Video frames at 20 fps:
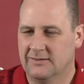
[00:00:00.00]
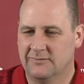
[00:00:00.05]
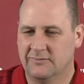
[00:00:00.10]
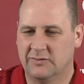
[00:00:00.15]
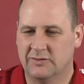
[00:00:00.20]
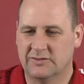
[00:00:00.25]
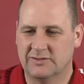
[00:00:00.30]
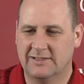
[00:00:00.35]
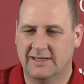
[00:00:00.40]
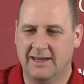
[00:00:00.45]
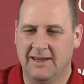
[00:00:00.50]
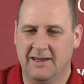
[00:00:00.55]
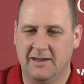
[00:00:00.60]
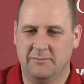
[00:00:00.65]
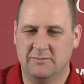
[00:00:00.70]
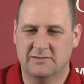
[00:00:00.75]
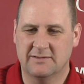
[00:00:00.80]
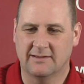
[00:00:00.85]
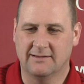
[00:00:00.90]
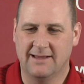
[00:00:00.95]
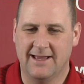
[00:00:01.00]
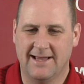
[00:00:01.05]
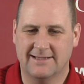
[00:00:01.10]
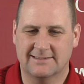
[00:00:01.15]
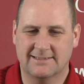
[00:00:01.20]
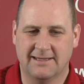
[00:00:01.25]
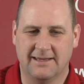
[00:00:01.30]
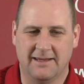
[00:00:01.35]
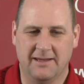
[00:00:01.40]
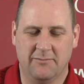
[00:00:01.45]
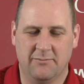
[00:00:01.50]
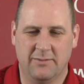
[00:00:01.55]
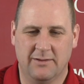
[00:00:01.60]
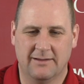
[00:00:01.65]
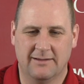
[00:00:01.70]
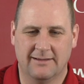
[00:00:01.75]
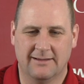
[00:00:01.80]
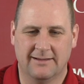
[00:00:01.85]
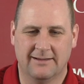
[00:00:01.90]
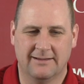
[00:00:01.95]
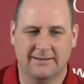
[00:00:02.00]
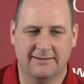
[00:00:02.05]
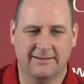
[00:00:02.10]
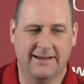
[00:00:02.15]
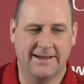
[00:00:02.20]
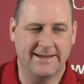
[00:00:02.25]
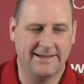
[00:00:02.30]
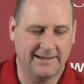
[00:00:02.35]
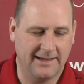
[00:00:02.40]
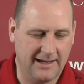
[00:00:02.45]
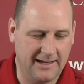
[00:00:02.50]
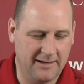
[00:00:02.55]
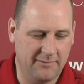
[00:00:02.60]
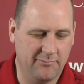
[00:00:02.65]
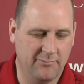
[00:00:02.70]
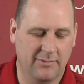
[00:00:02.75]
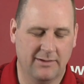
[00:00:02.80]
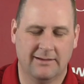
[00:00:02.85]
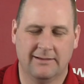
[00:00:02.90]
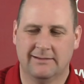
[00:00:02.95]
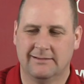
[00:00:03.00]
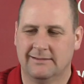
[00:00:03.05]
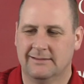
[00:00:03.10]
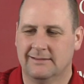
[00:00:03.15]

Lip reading: first games, the last game, night game